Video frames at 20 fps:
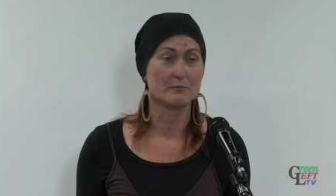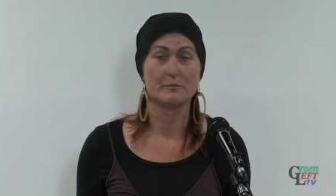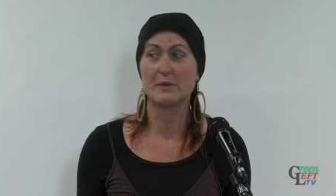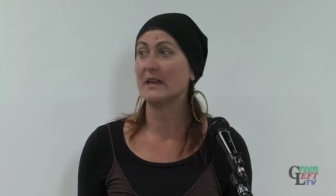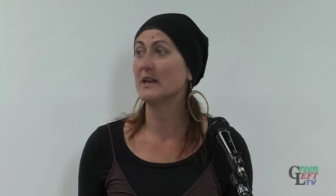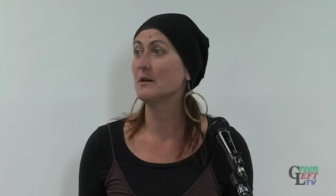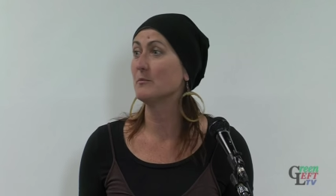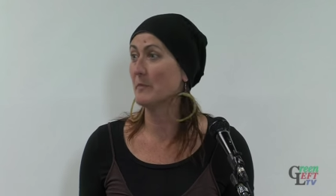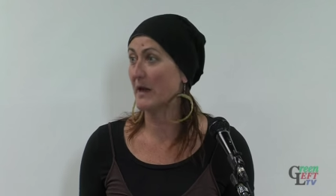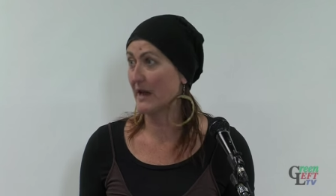
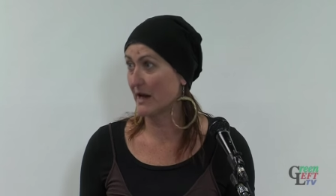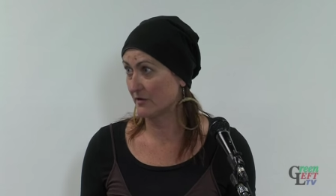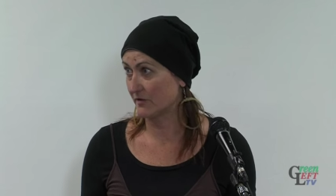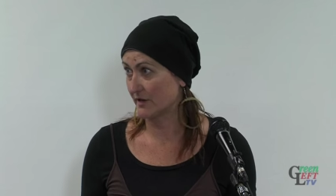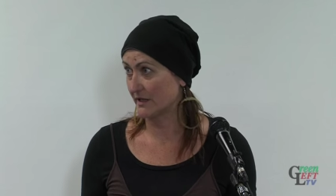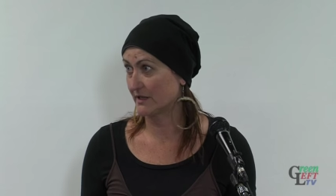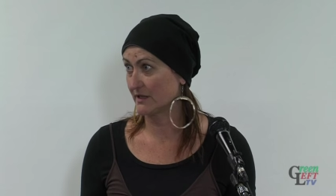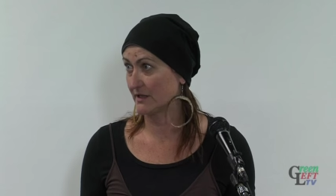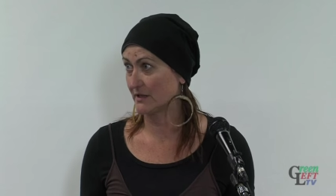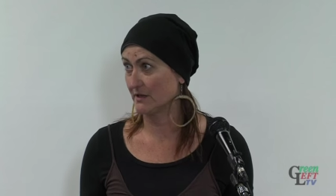being
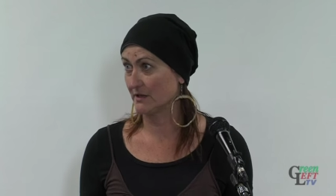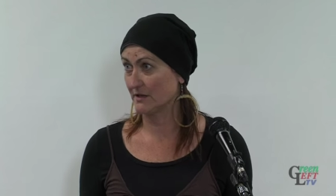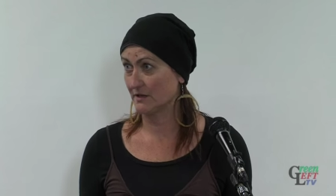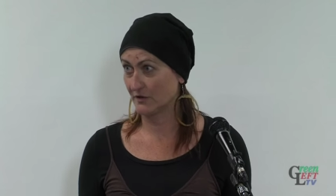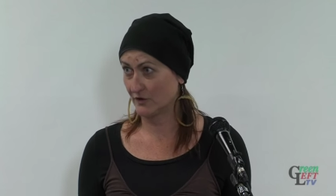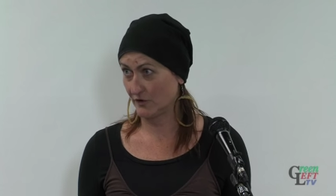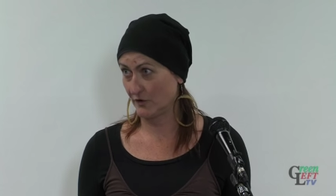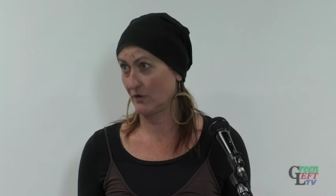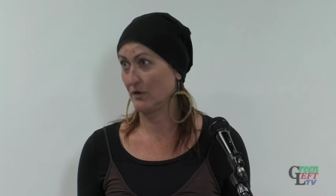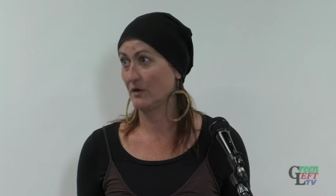married
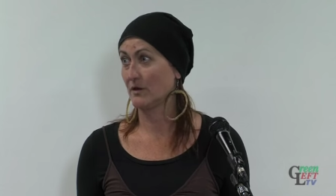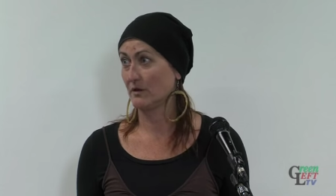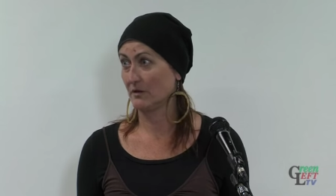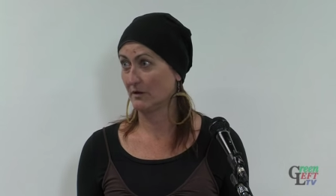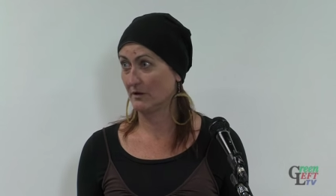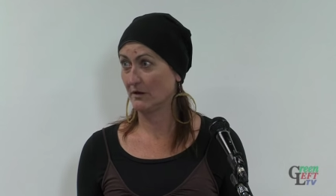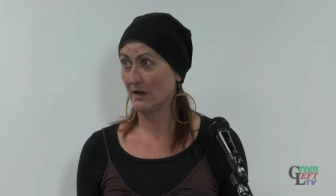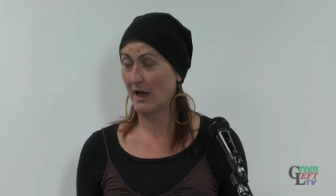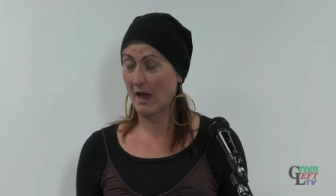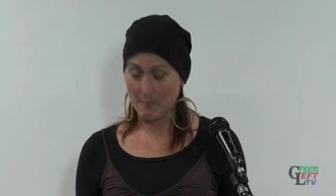to
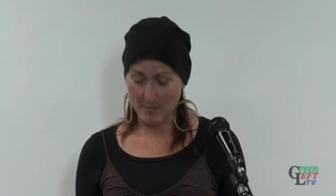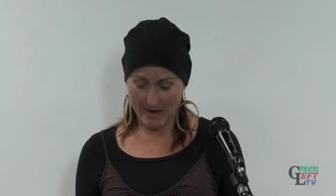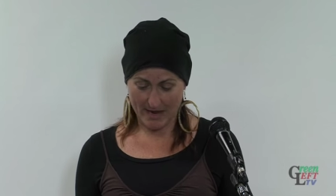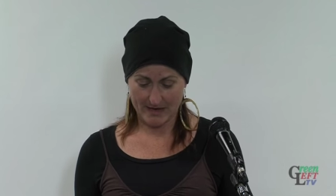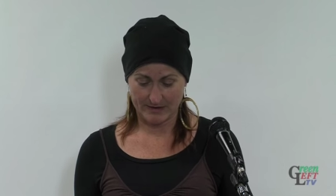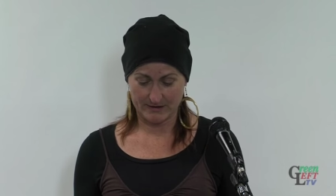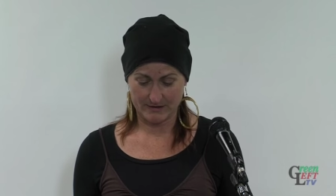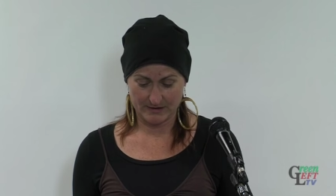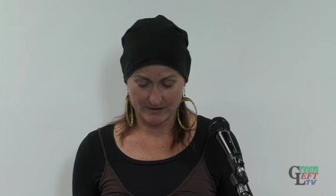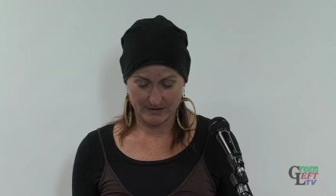a
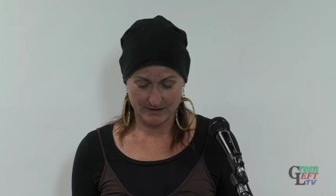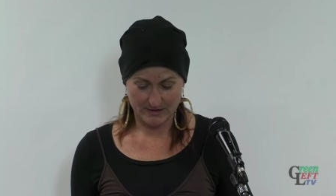man